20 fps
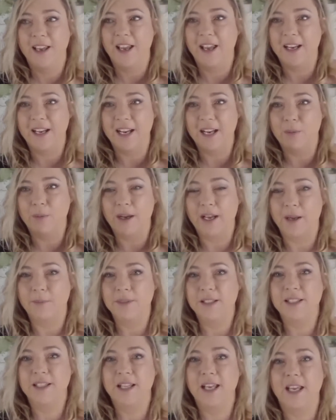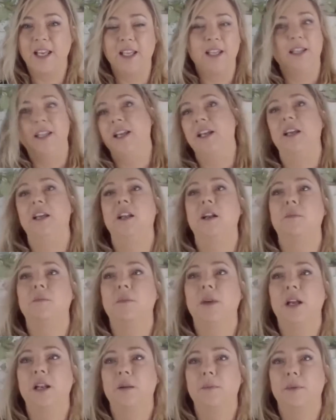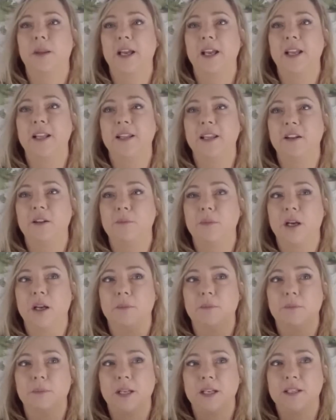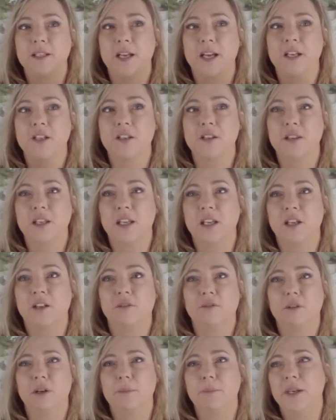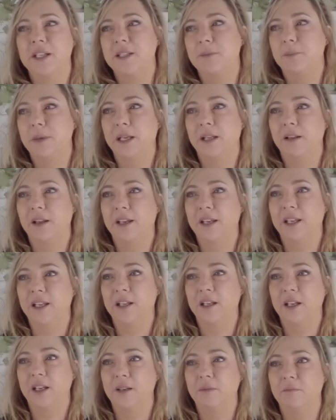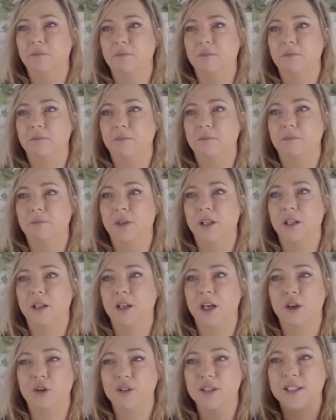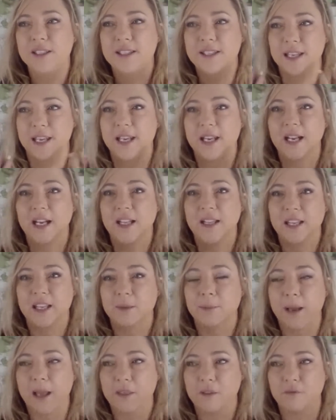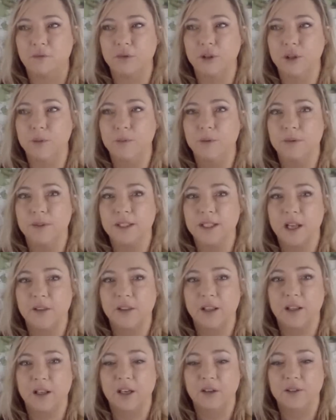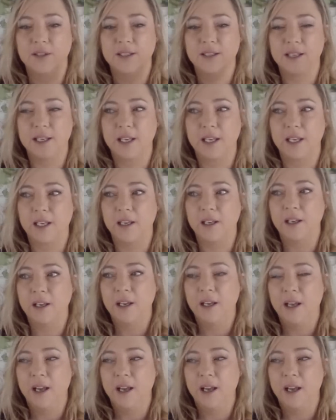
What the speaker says: And anyway, I'm just laying there, and I'm laying there in my meditation thinking, oh, I must be like, you know, I couldn't see anything about the room. There was nothing that I could see.